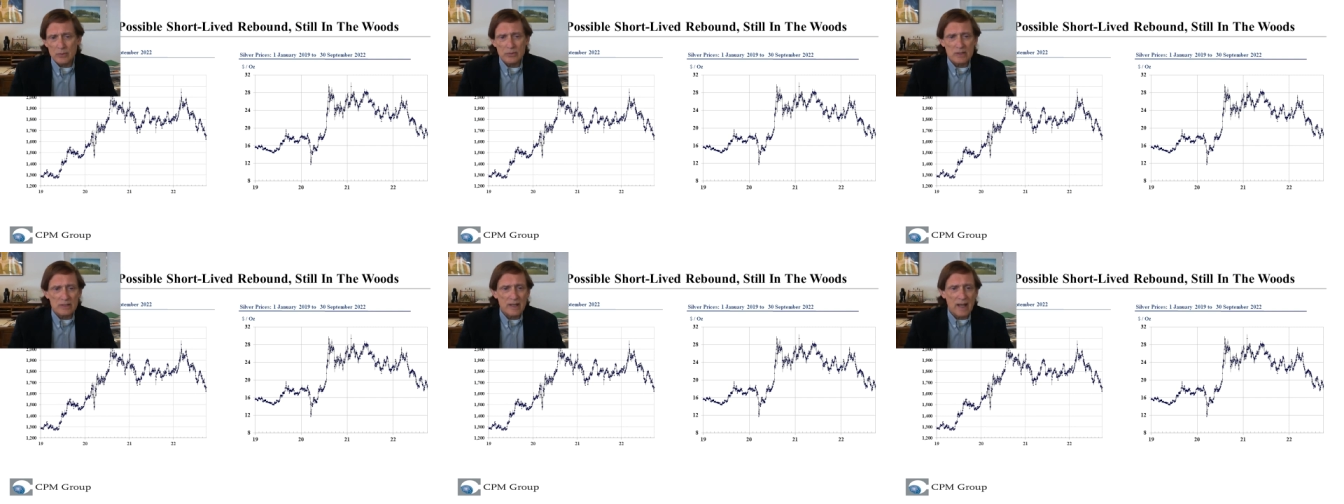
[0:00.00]

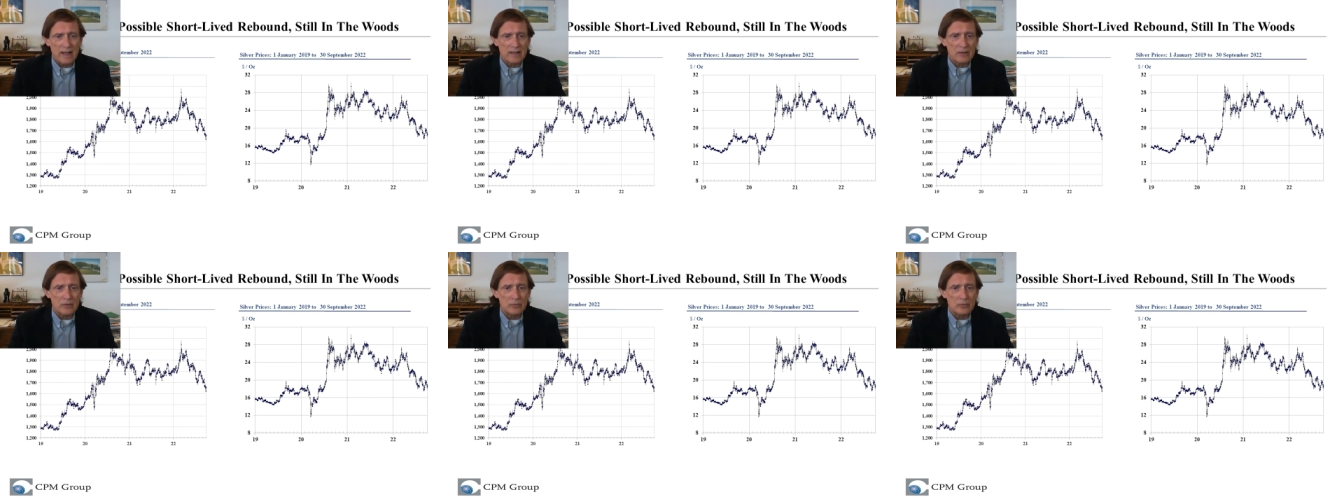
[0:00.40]
using
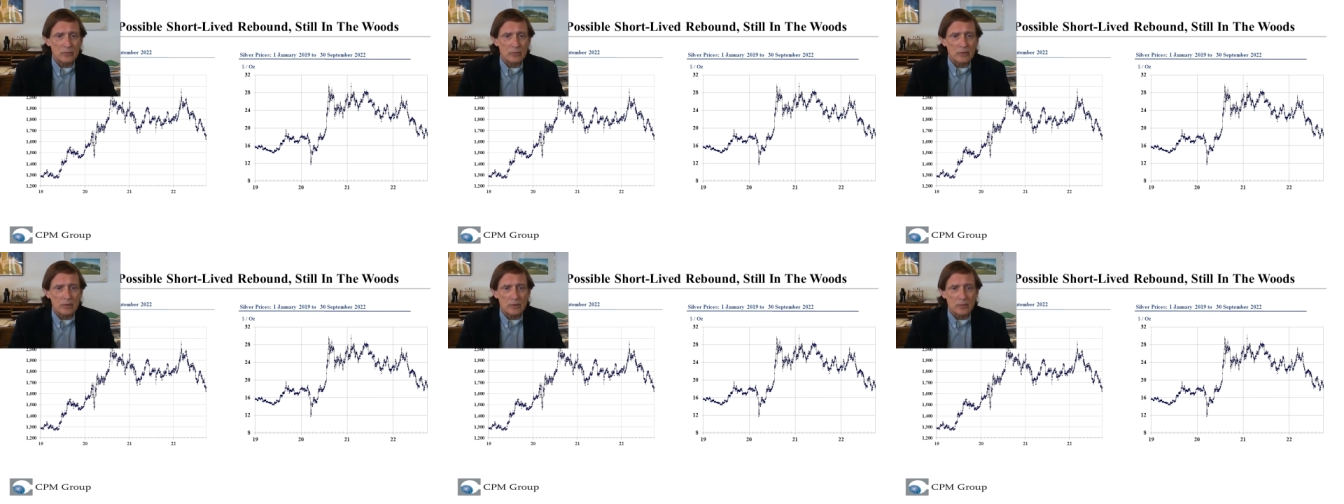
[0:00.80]
tactical
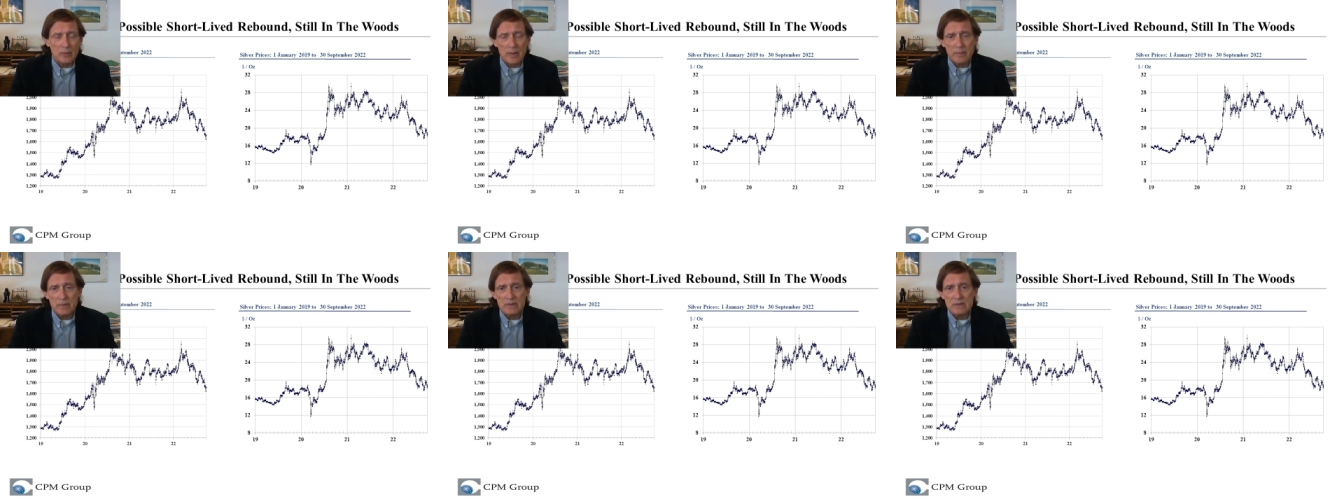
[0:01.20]
nuclear
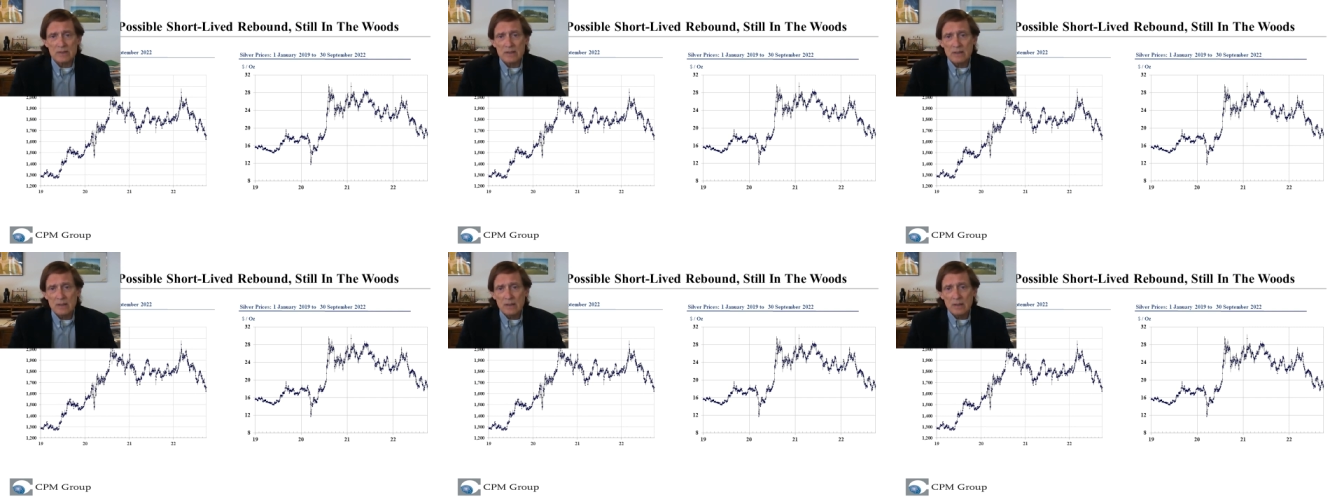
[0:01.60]
weapons.
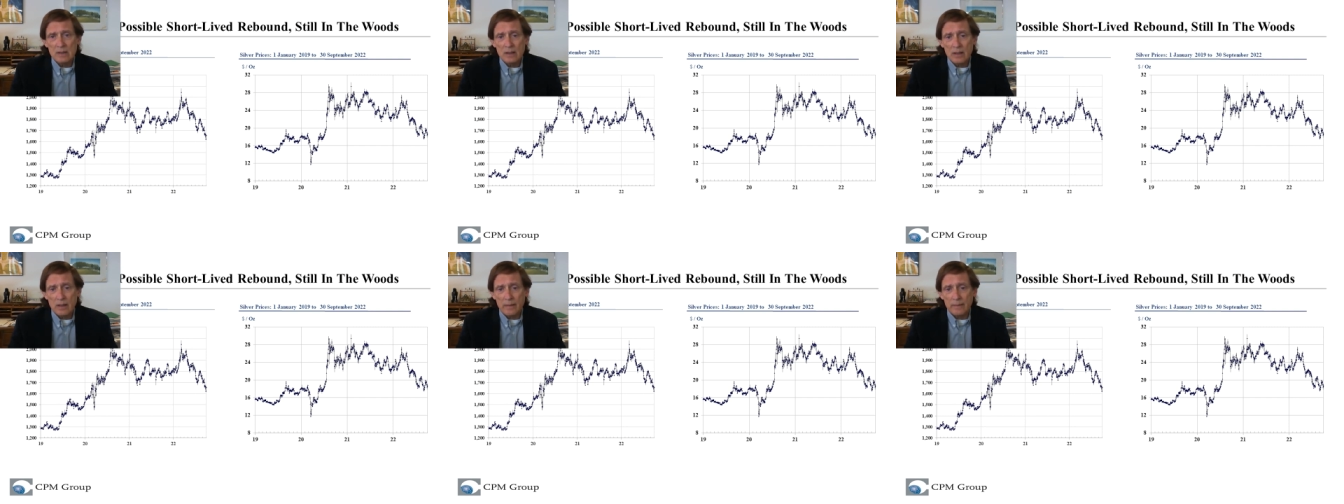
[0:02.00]

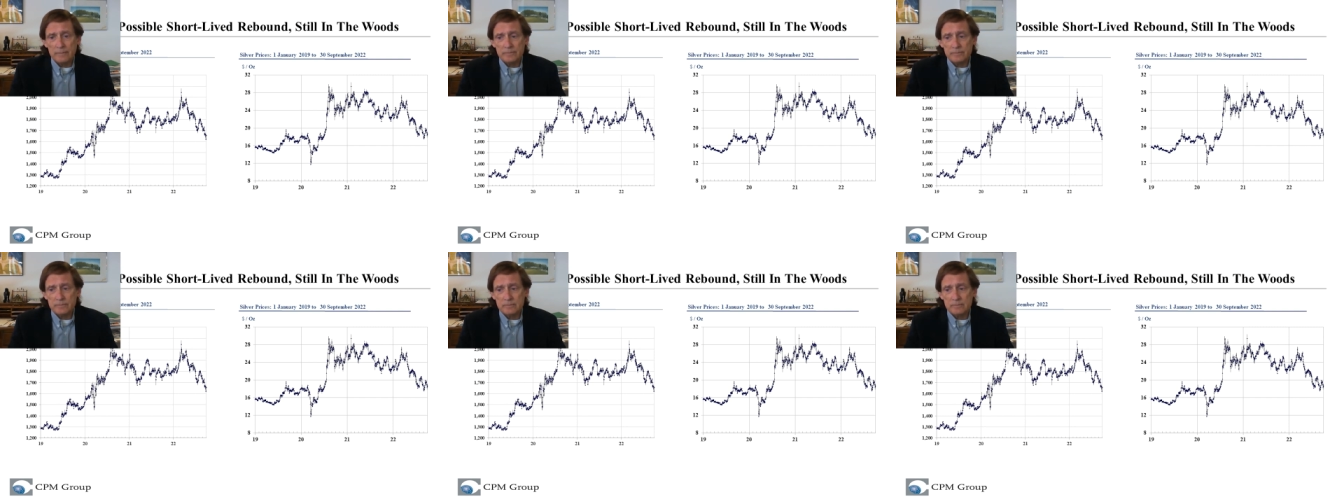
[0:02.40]
Um,